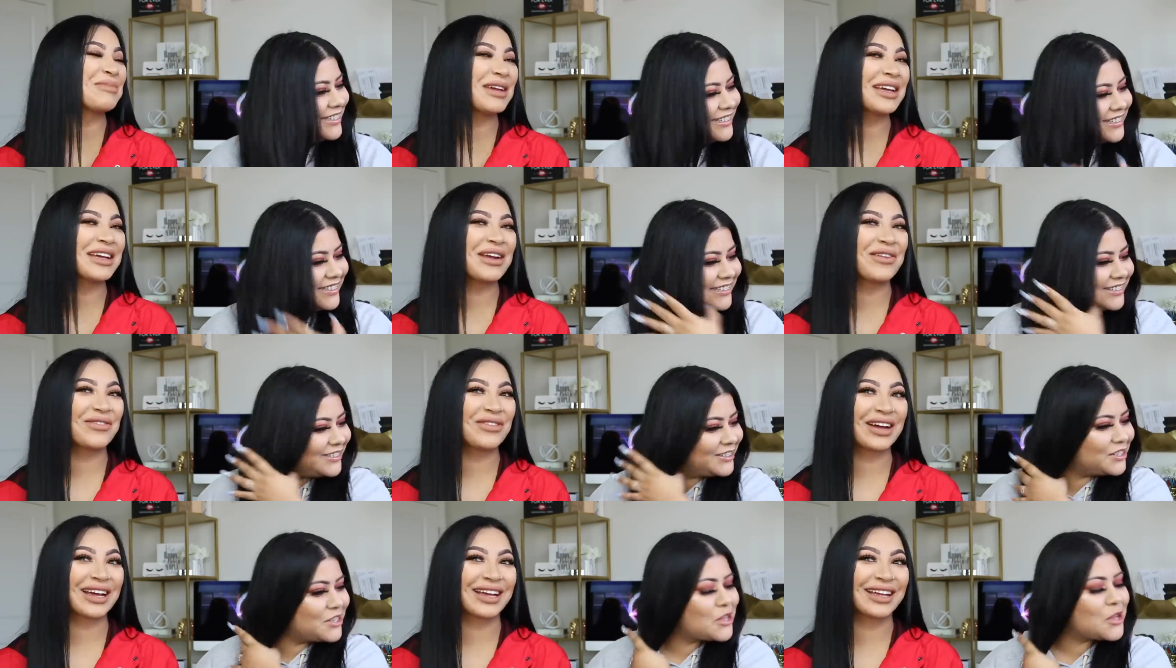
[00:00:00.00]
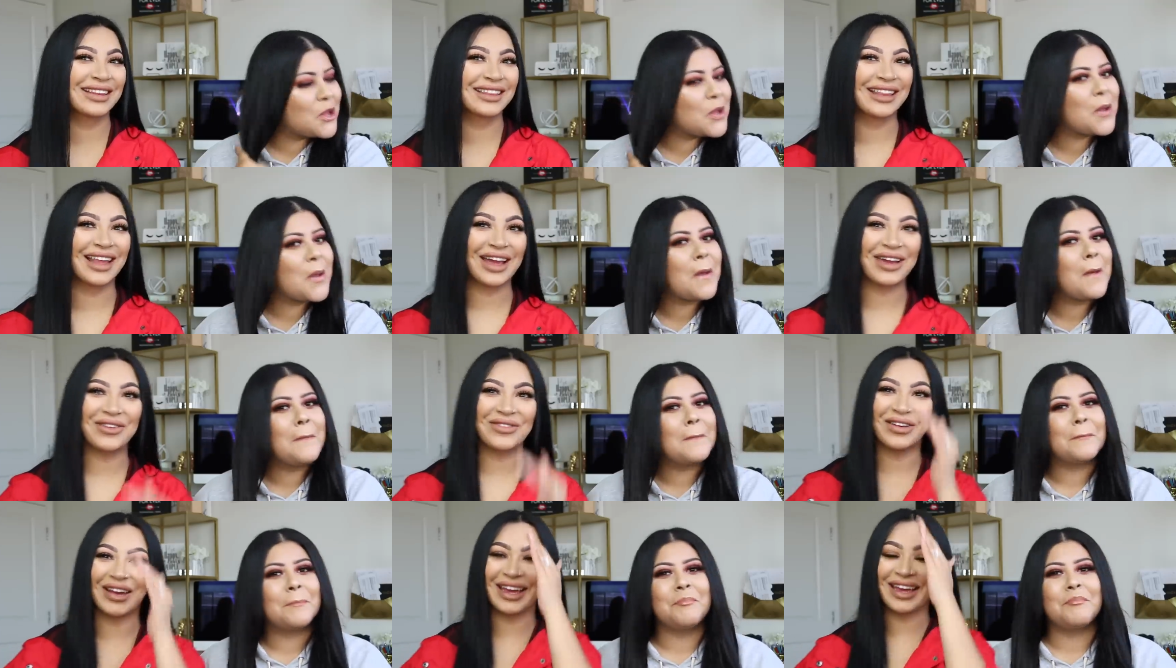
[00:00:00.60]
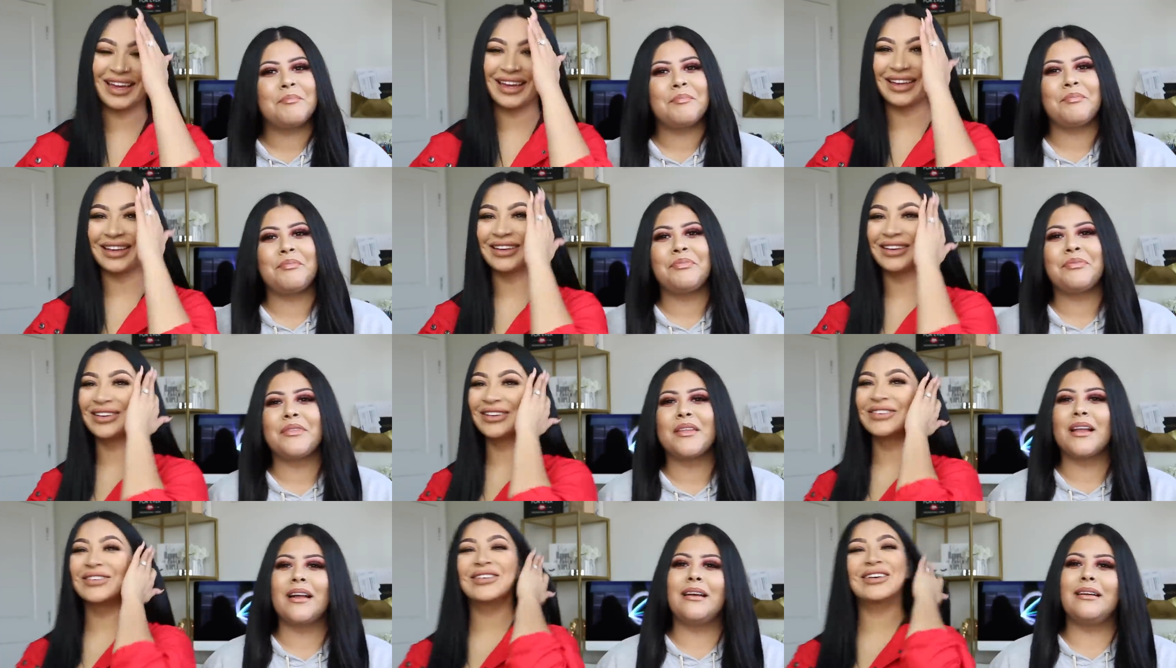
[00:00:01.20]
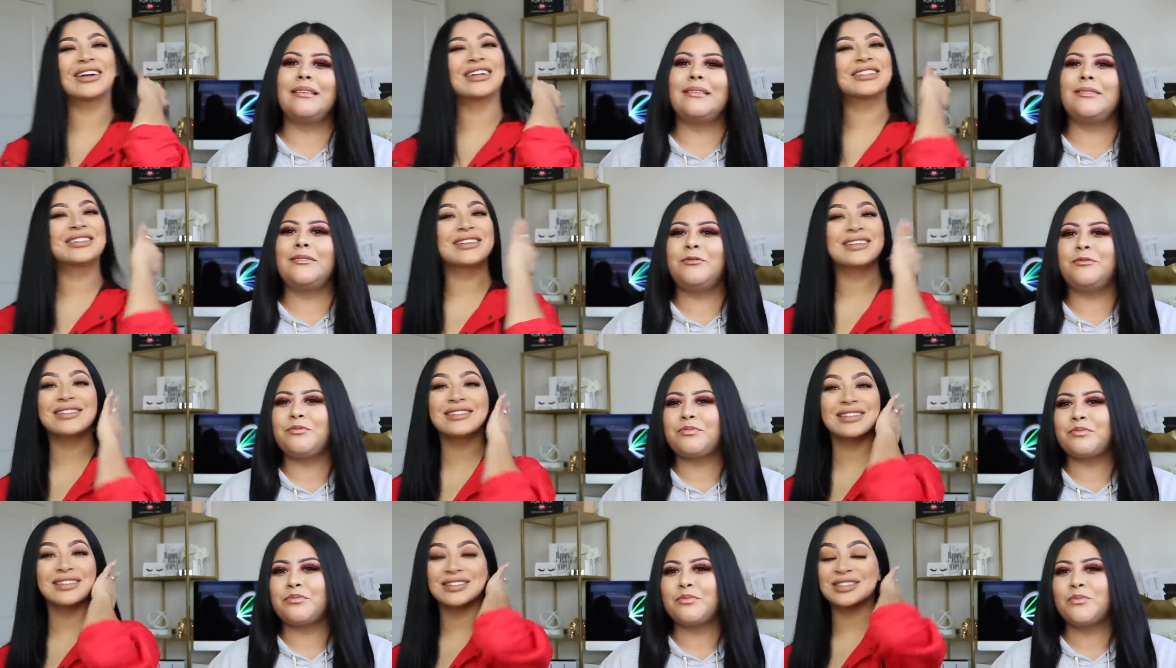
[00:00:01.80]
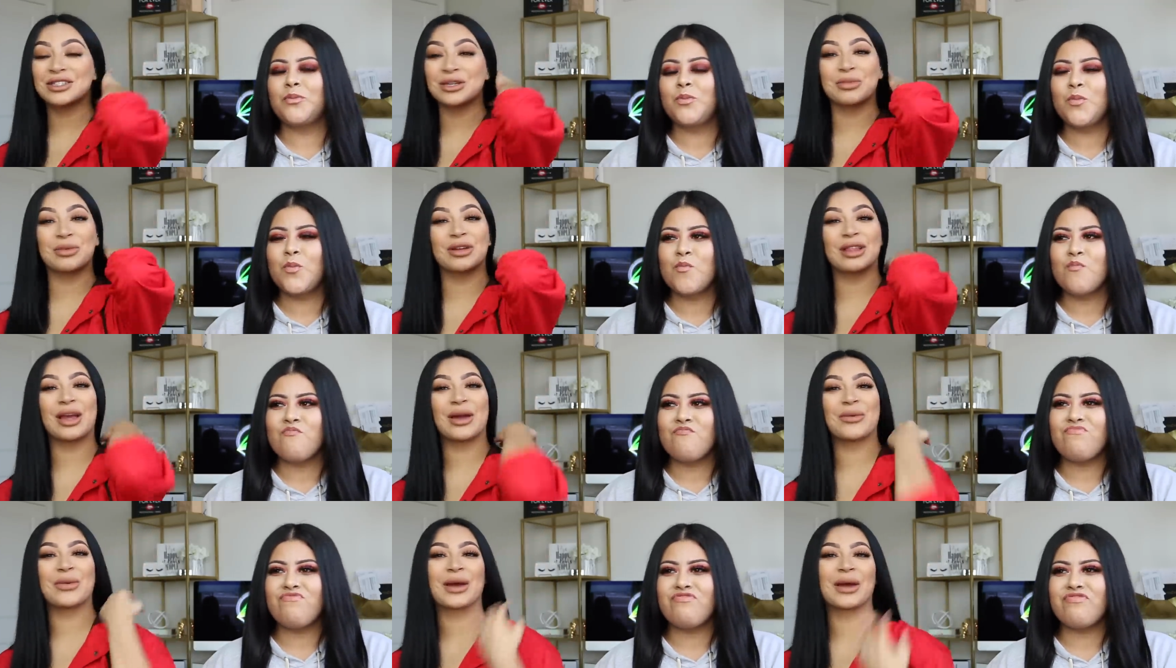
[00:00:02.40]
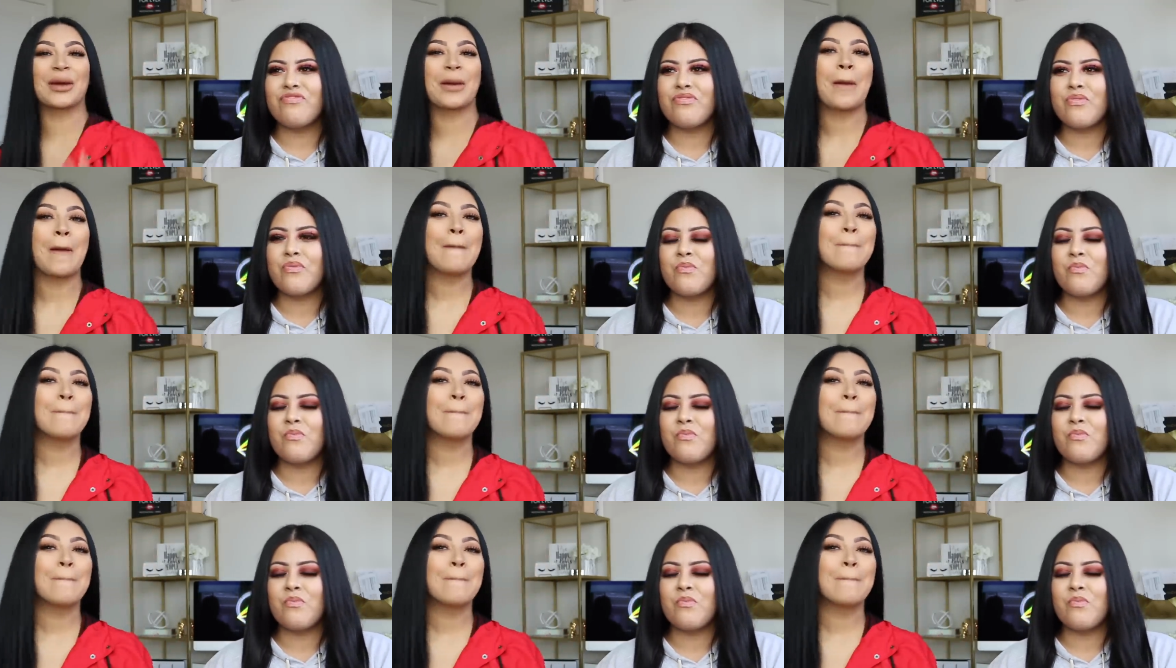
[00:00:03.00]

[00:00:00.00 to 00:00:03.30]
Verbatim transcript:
Speaker 1: being a fucking lightweight. You are, she's a super lightweight.